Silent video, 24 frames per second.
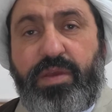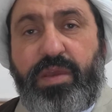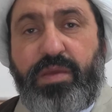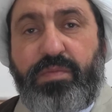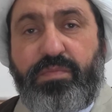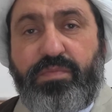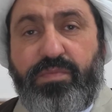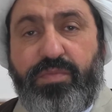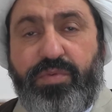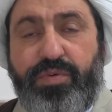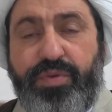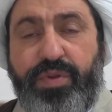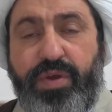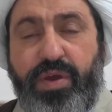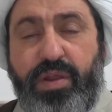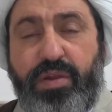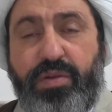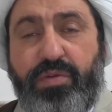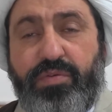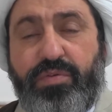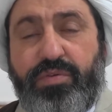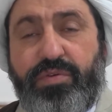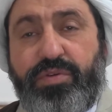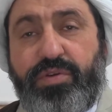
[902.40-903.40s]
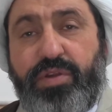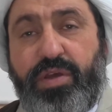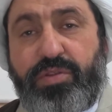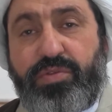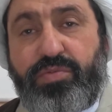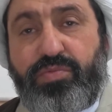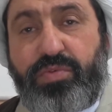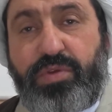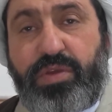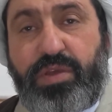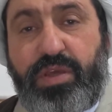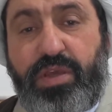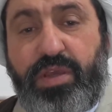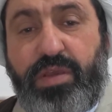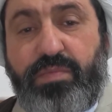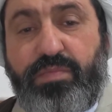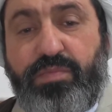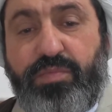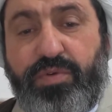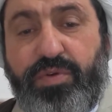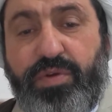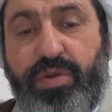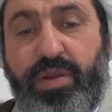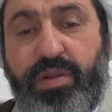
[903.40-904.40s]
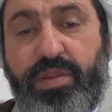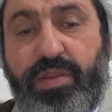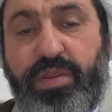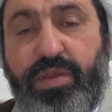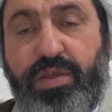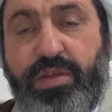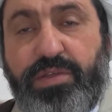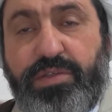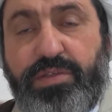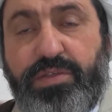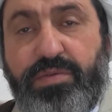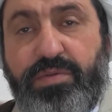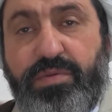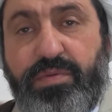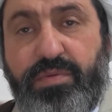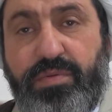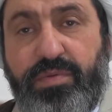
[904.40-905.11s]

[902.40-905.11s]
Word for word: immoral or not doing immoral things.